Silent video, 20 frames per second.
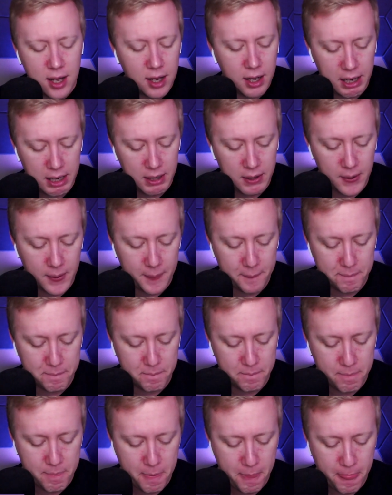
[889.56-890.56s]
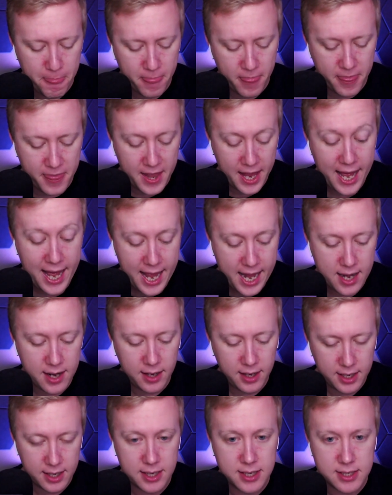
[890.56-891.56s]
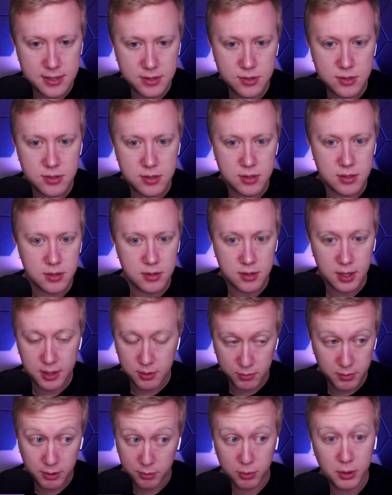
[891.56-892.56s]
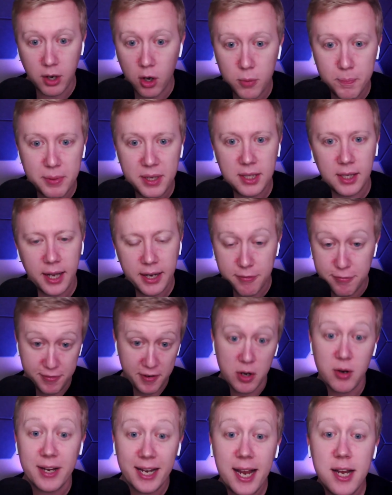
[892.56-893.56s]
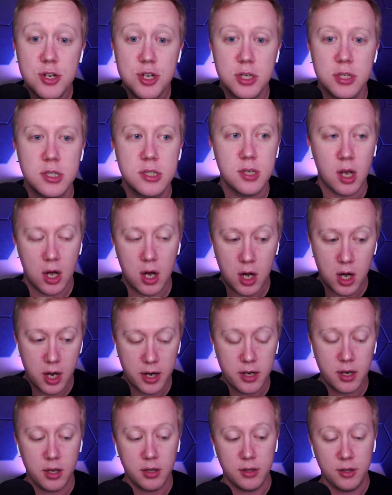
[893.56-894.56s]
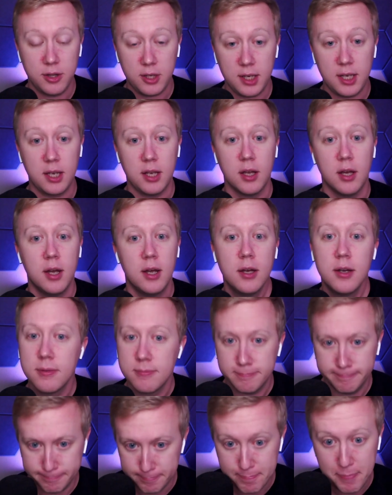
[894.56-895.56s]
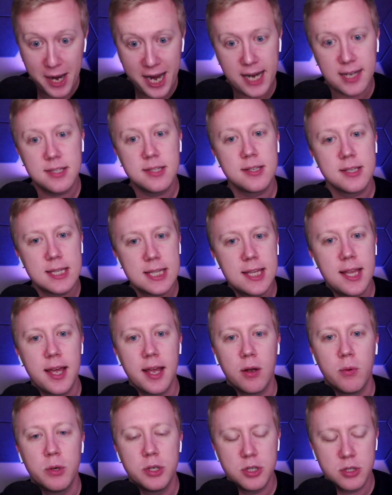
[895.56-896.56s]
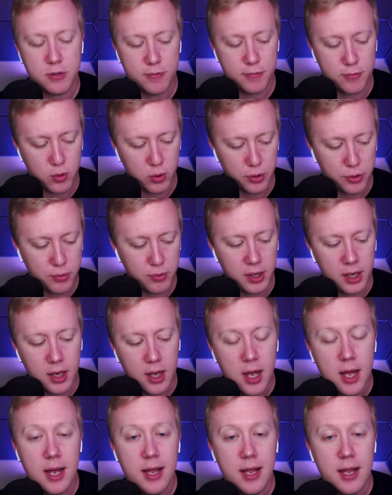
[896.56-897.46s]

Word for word: Um, that is it, it would all be like variations on the base thing, which is four three.